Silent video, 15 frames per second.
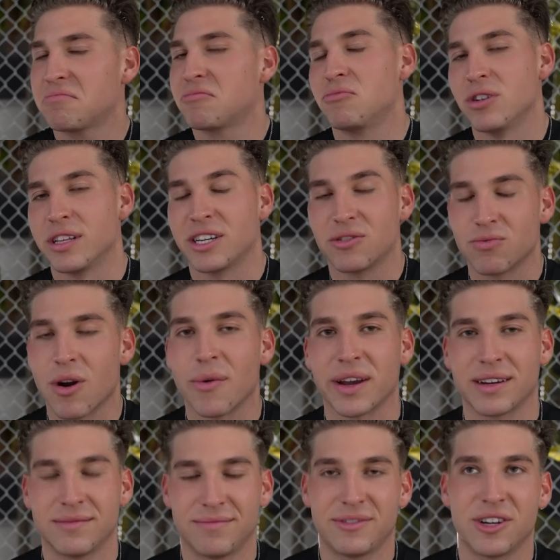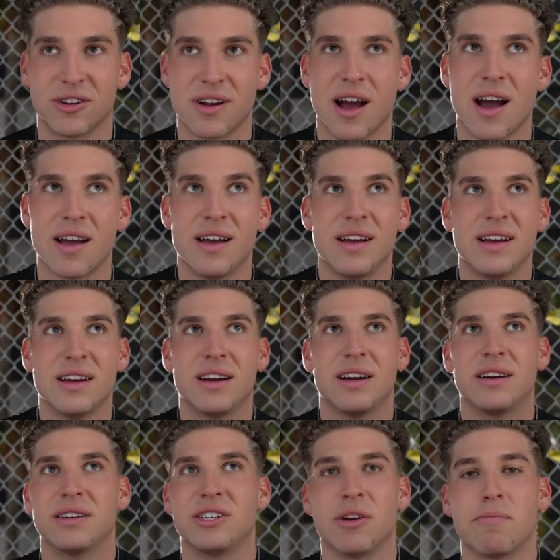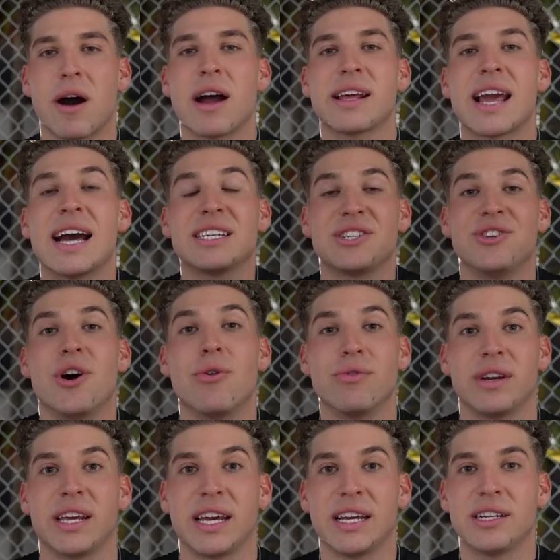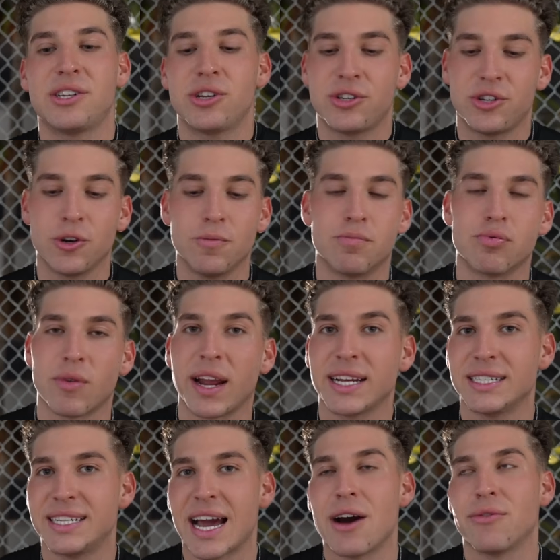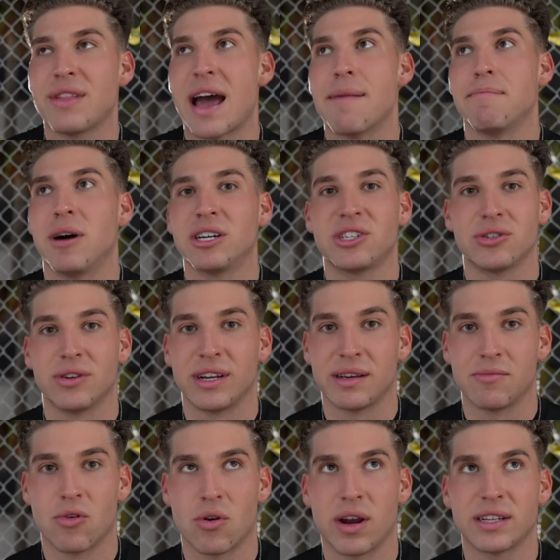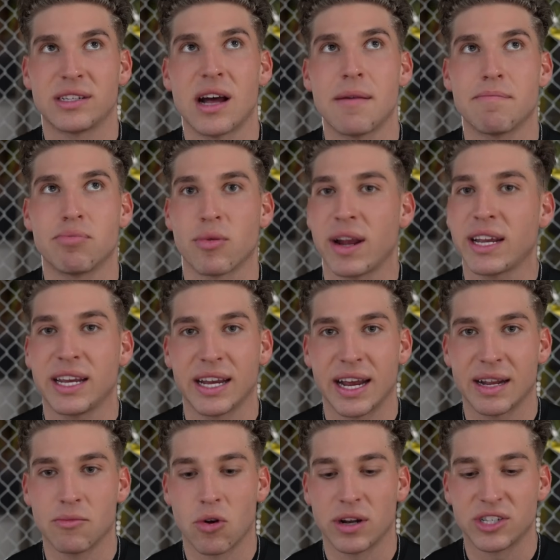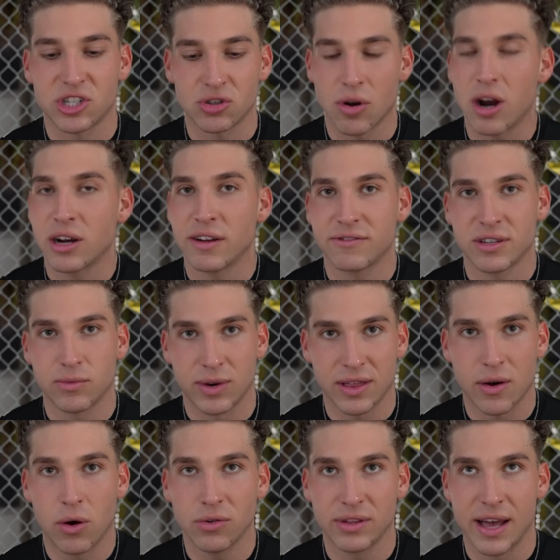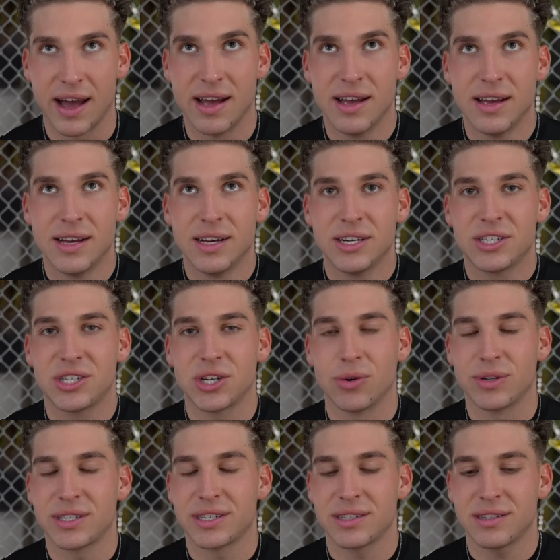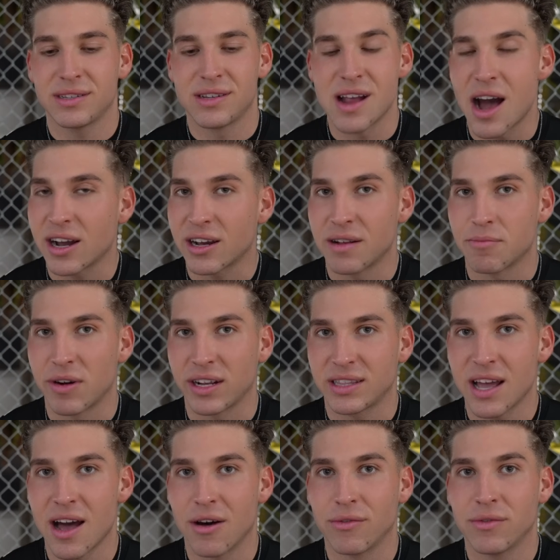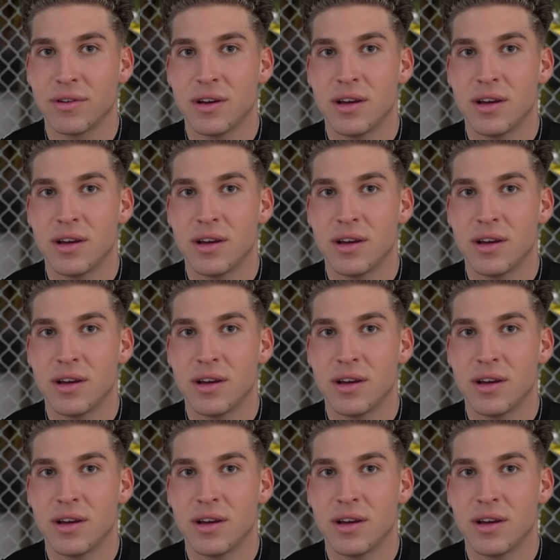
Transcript: really growing. You're not, your body has no need to break down that muscle anymore. It's not breaking anymore. It's strong enough to withhold that. So, it's not going to break down.